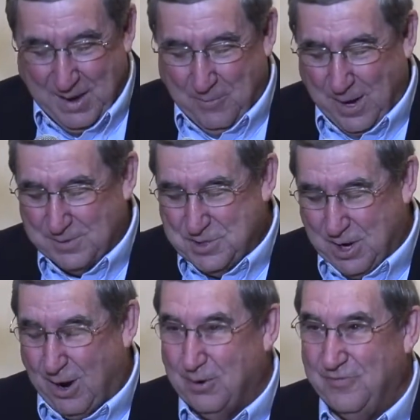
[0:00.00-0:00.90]
Well,
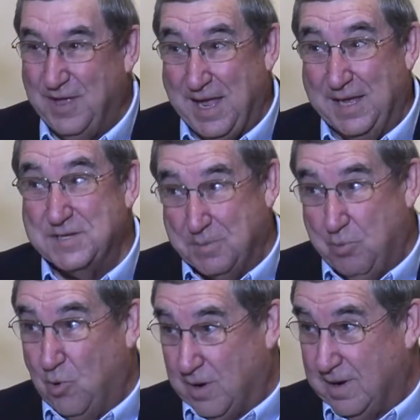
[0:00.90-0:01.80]
geography is
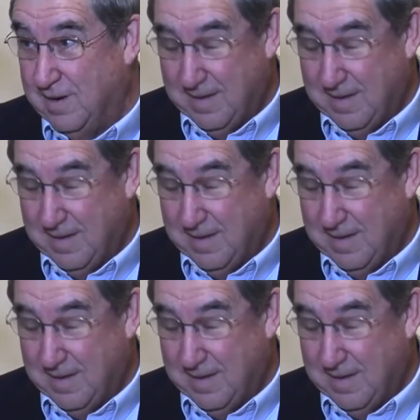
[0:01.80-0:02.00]
important.